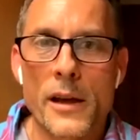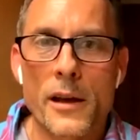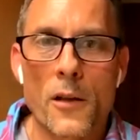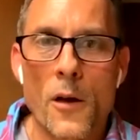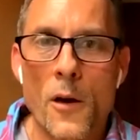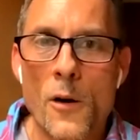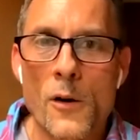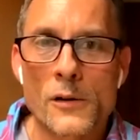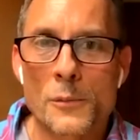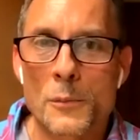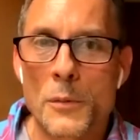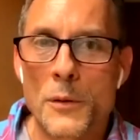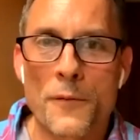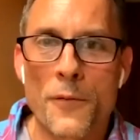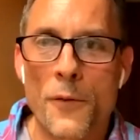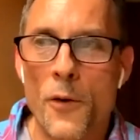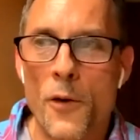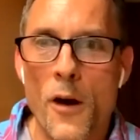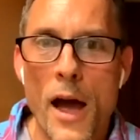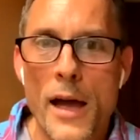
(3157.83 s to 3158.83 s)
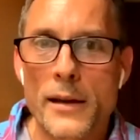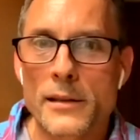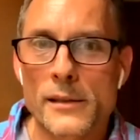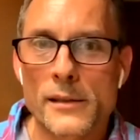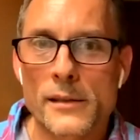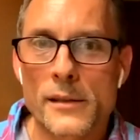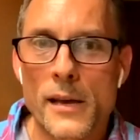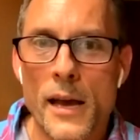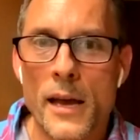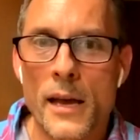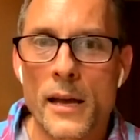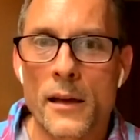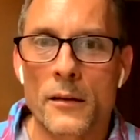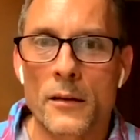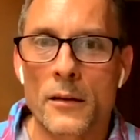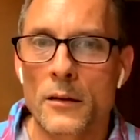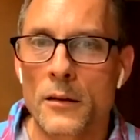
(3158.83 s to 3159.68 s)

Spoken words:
closed before I just say,